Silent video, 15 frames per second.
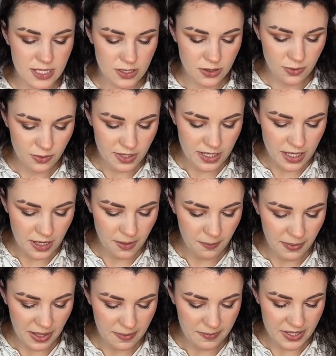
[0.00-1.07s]
L'Oreal
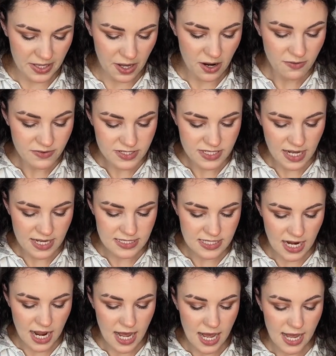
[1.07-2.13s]
Bambi Oversized
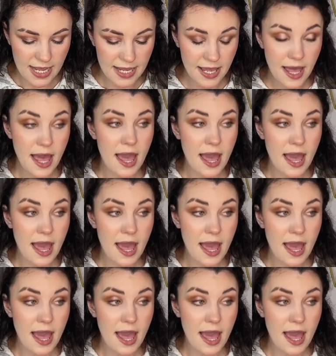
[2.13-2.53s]
Eye.